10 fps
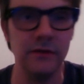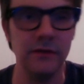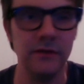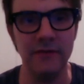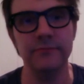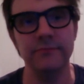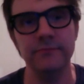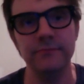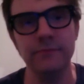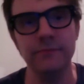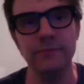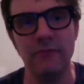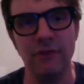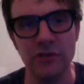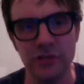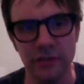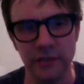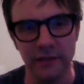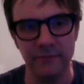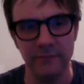of not functioning,